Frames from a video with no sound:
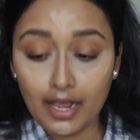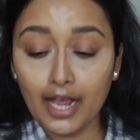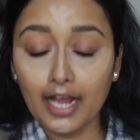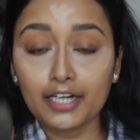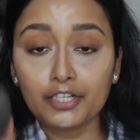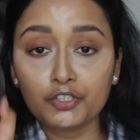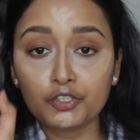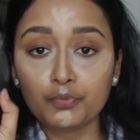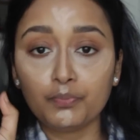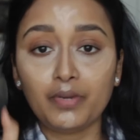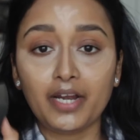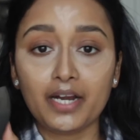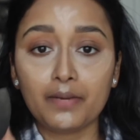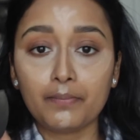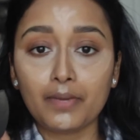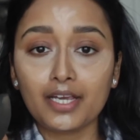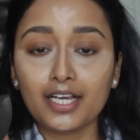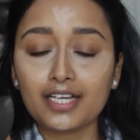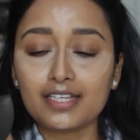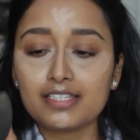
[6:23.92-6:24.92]
And to blend
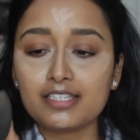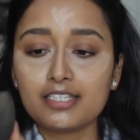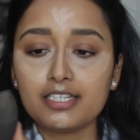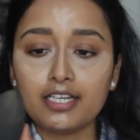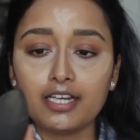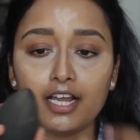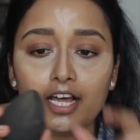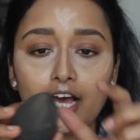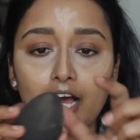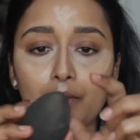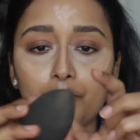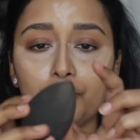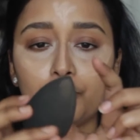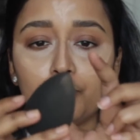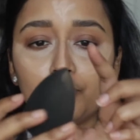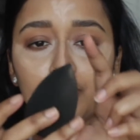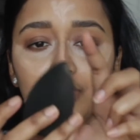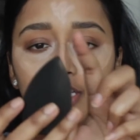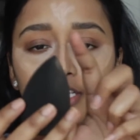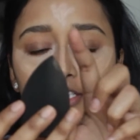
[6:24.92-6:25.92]
my concealer, I'm
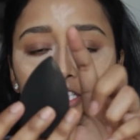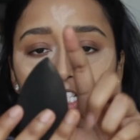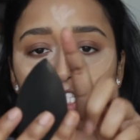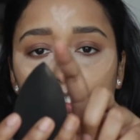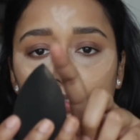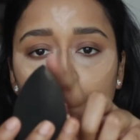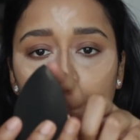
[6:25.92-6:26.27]
using this